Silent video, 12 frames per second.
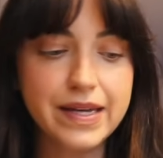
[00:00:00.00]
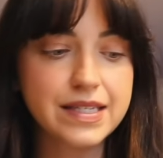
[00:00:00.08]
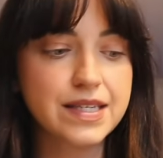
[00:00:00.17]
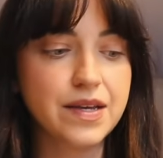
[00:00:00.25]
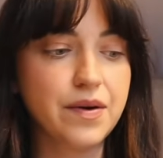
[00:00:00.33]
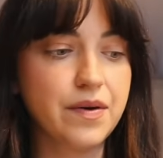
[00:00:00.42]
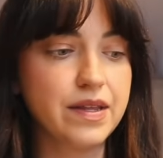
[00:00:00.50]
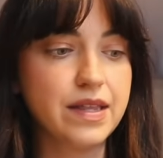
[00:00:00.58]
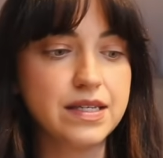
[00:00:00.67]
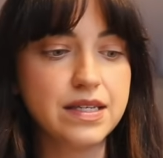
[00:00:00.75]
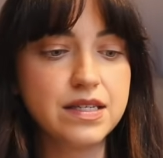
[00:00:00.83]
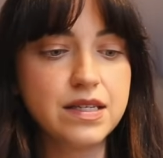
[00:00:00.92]
So
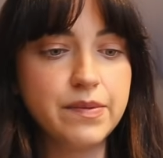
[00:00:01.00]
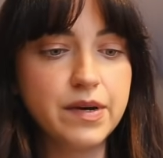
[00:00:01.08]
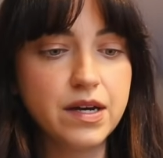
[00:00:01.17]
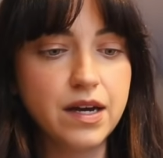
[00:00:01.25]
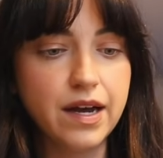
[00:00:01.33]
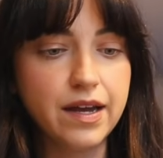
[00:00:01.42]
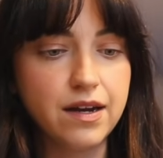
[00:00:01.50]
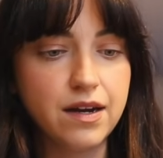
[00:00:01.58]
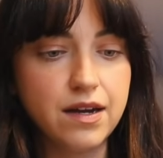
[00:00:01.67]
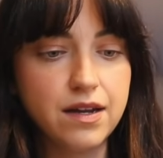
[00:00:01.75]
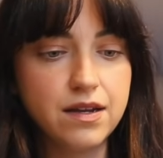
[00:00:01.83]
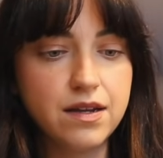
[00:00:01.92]
this is the book I
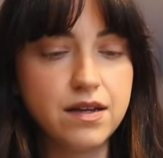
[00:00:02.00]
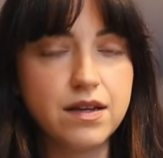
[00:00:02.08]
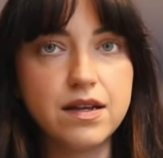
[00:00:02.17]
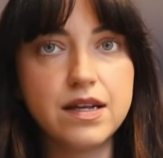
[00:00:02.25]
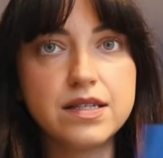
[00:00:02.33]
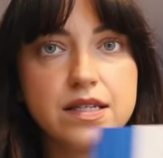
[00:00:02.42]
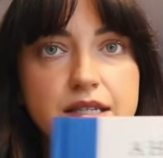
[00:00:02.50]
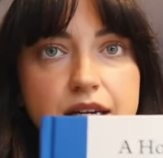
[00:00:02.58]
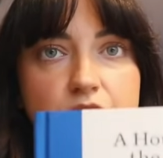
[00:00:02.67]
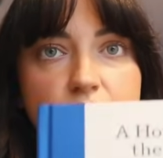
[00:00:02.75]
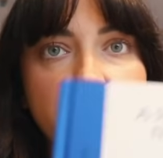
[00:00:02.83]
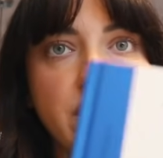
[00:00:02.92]
got. It has a
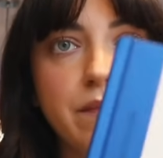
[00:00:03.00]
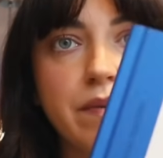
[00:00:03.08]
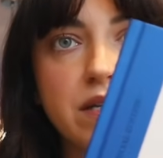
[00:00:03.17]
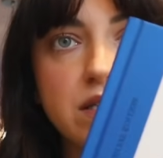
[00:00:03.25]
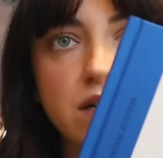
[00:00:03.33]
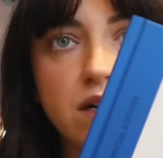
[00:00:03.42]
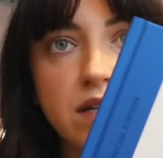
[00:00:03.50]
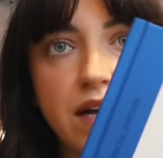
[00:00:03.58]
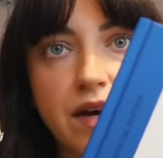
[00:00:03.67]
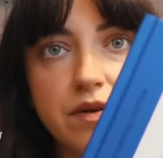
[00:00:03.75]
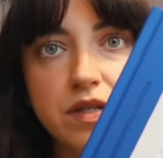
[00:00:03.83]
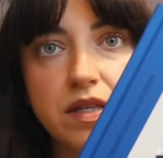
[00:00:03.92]
sticker over it, but it's called A
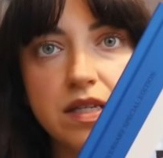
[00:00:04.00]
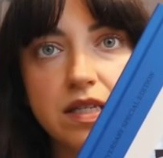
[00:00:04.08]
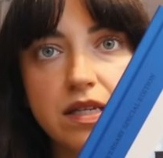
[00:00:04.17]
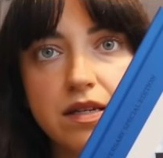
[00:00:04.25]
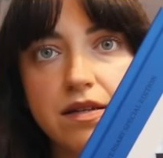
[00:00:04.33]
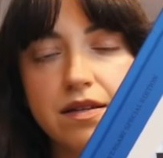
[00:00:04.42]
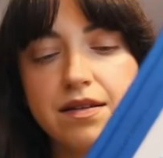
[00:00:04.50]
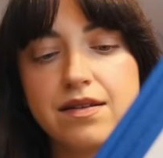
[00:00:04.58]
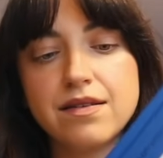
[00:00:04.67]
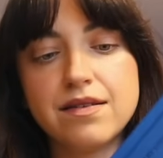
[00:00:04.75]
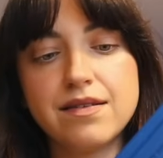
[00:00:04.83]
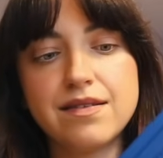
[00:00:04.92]
House in the
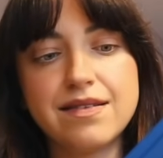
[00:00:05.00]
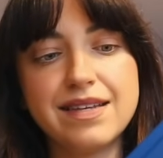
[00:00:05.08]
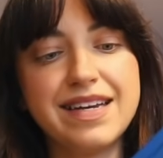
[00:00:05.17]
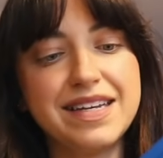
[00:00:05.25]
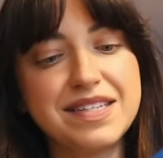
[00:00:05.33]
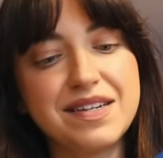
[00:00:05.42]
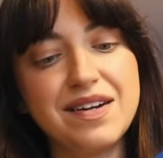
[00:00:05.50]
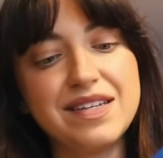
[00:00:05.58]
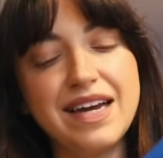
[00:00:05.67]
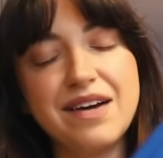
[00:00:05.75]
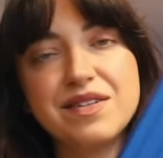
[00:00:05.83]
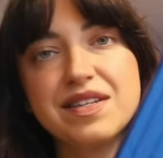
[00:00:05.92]
It's called A
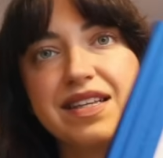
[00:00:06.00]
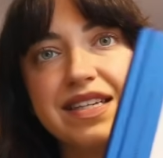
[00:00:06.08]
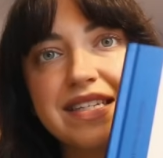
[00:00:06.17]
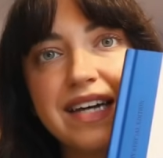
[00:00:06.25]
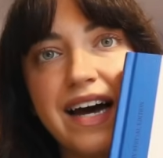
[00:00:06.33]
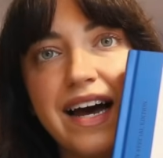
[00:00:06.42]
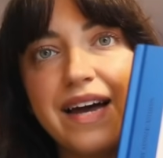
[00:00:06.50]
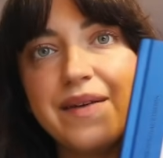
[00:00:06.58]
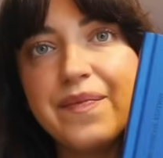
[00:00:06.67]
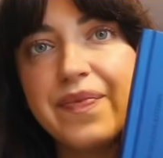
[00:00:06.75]
House in the Sky.